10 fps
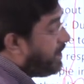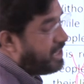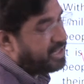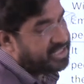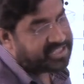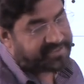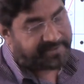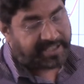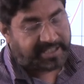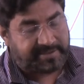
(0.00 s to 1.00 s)
in this
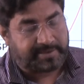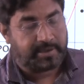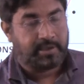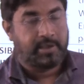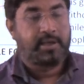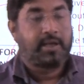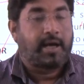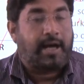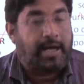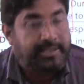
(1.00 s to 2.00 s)
phase,
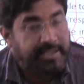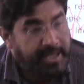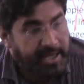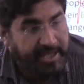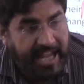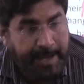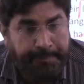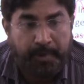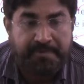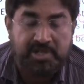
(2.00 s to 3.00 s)
other type
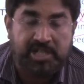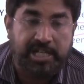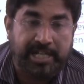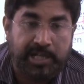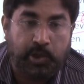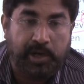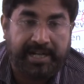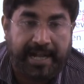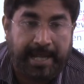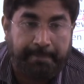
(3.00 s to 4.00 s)
of
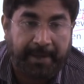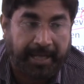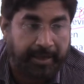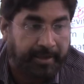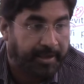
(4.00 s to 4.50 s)
stereotyping